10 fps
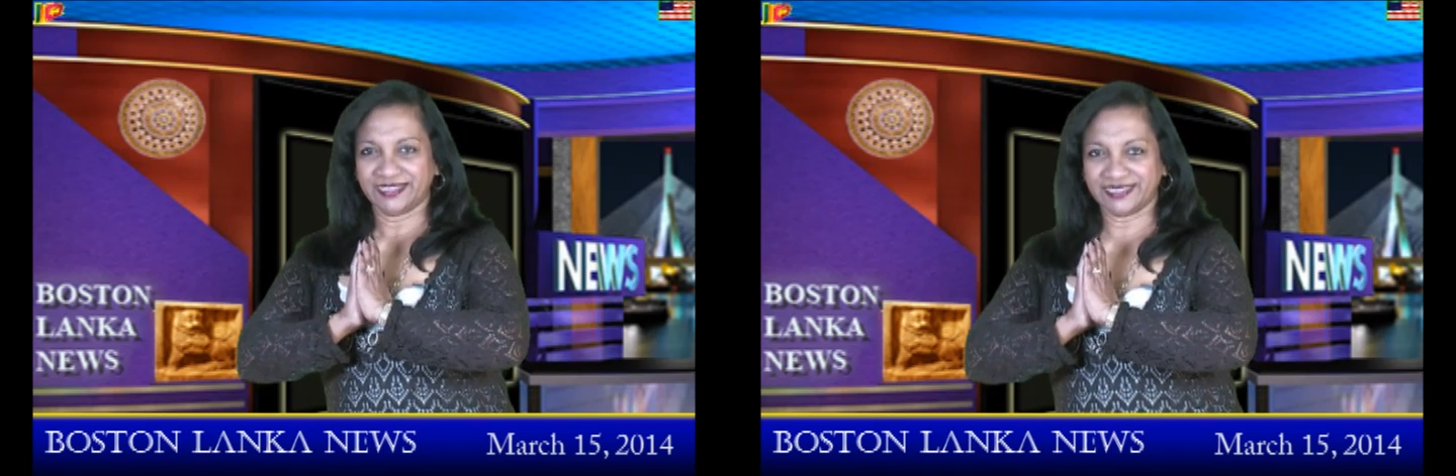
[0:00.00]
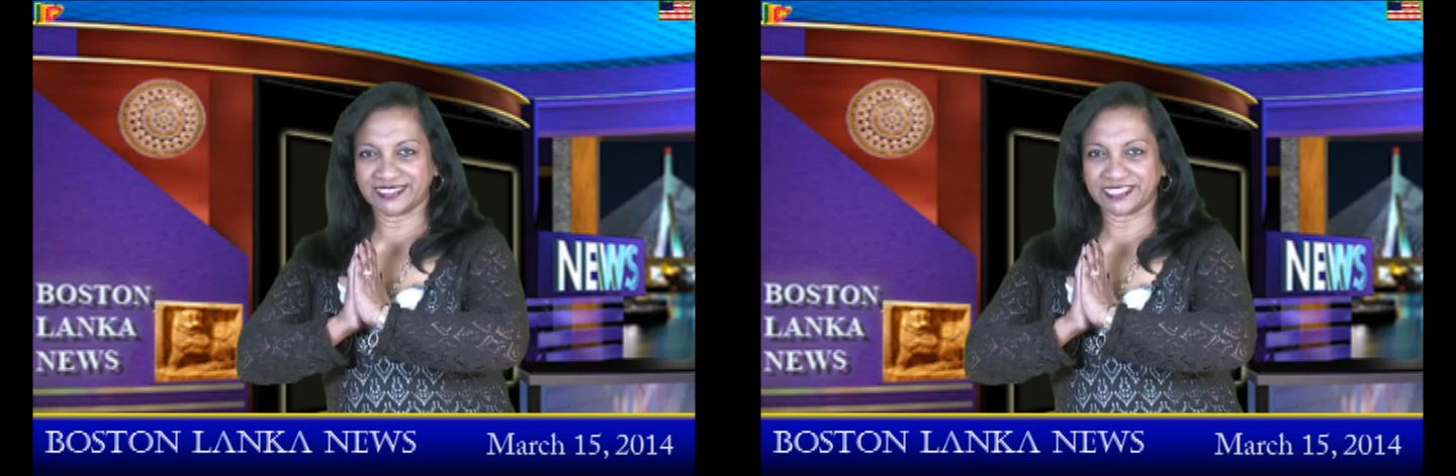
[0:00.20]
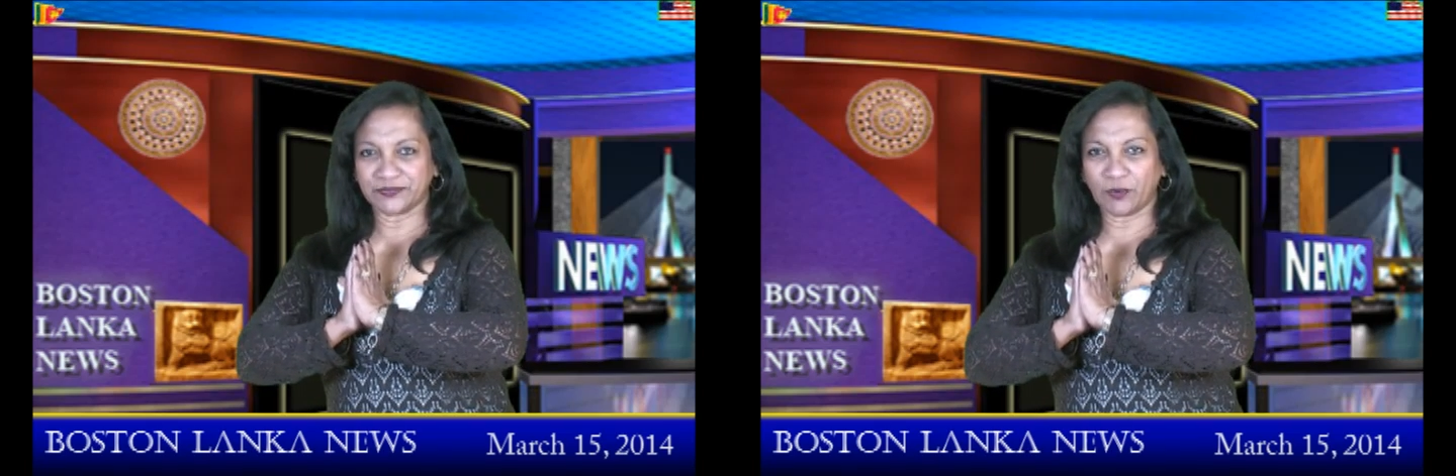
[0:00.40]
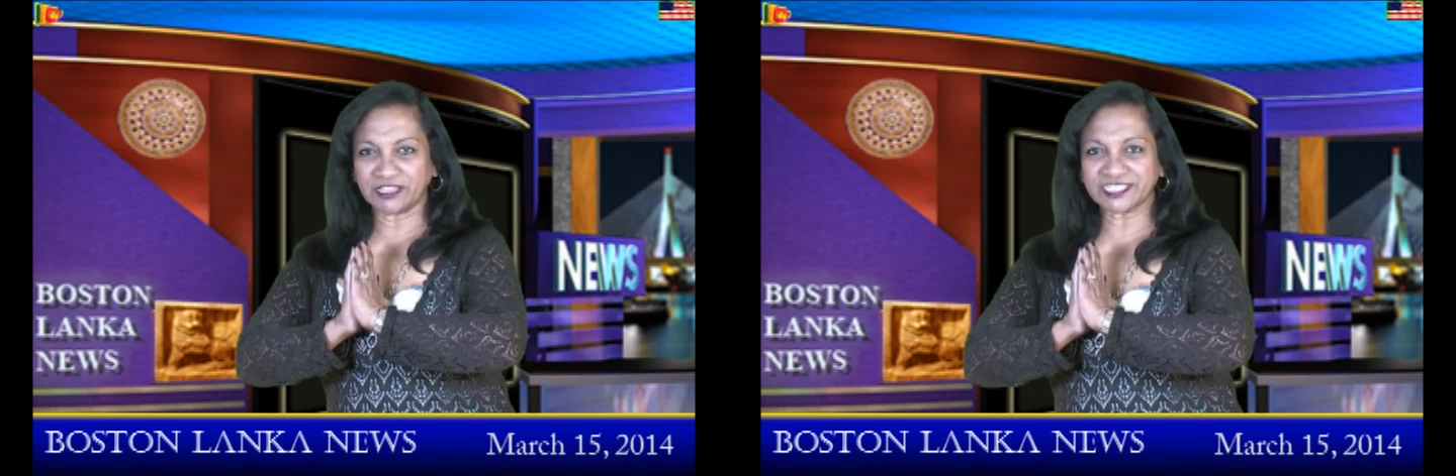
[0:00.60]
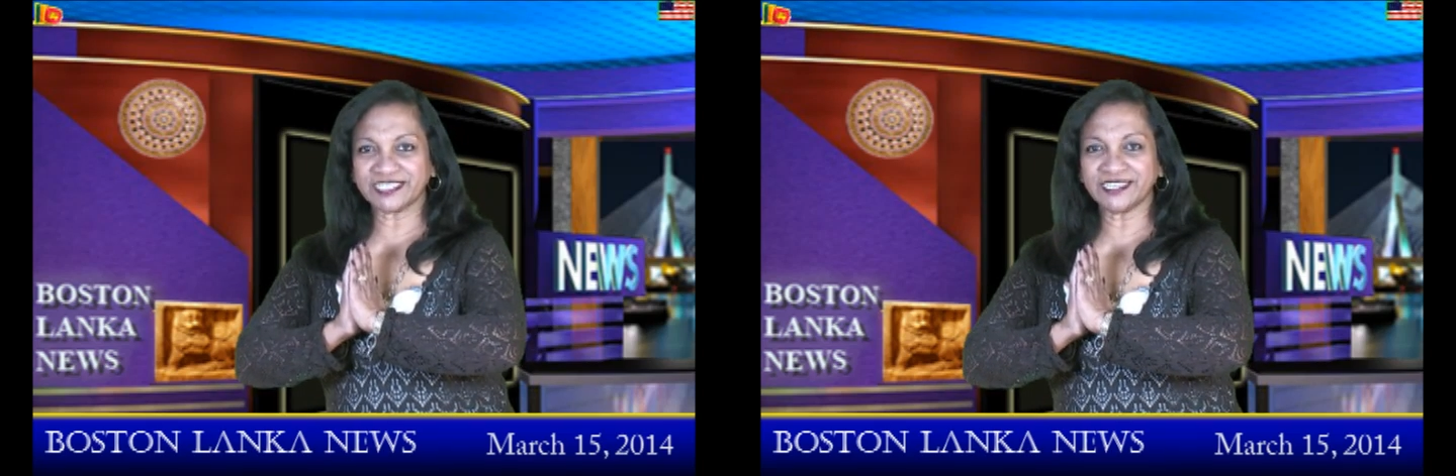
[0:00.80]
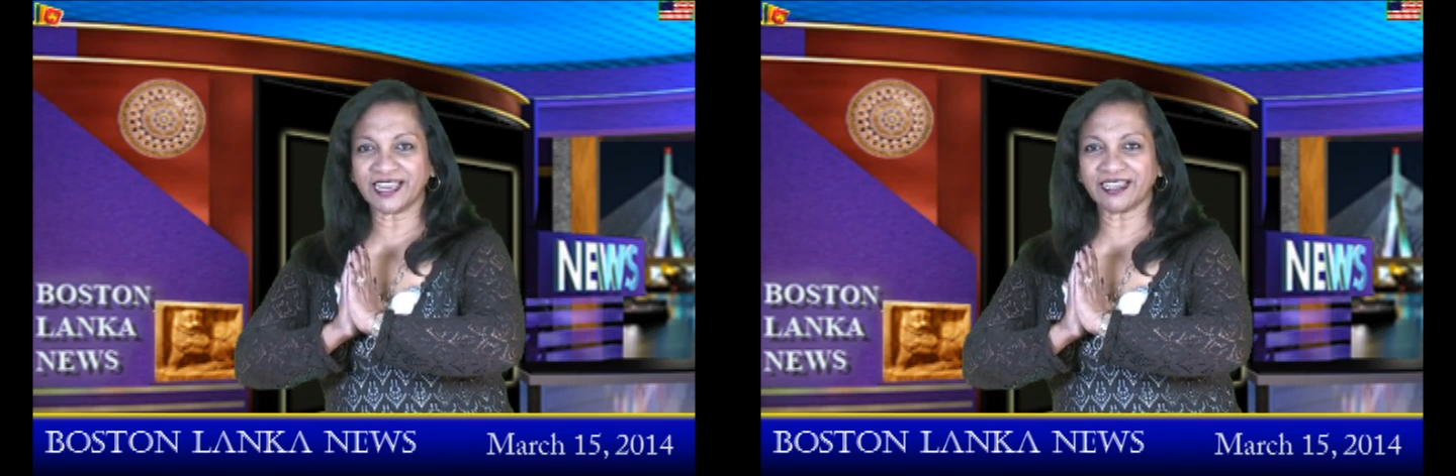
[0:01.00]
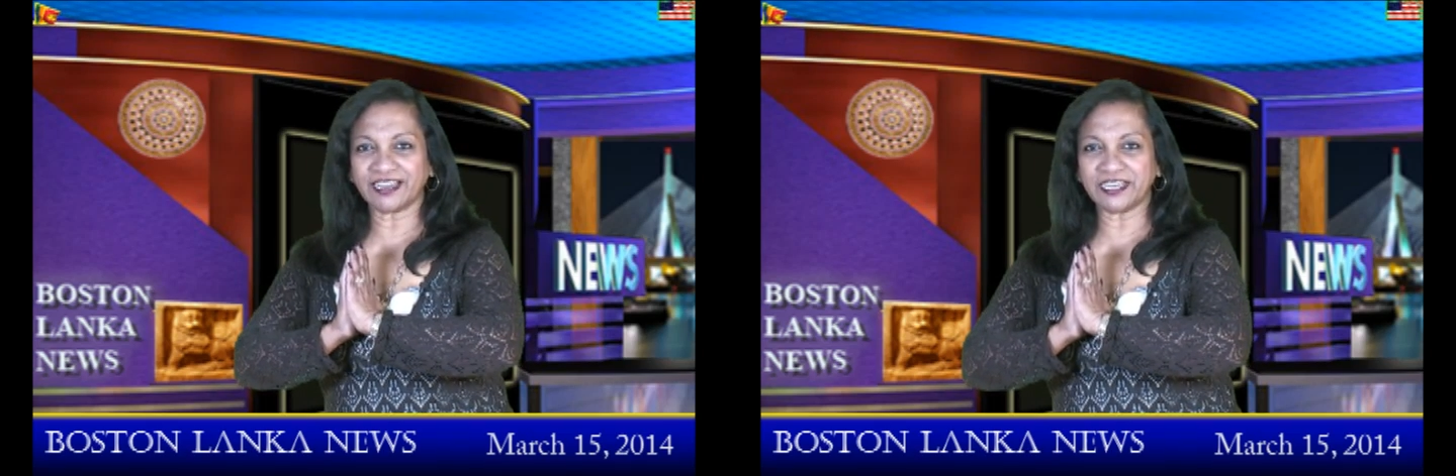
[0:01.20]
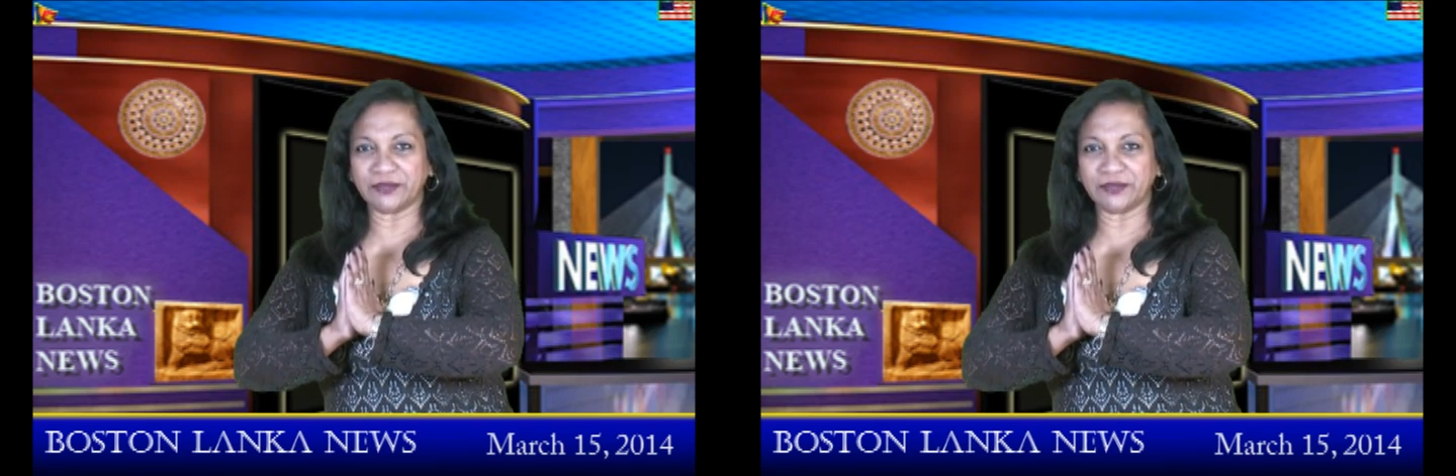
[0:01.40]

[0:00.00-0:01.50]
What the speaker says: This is Boston Lanka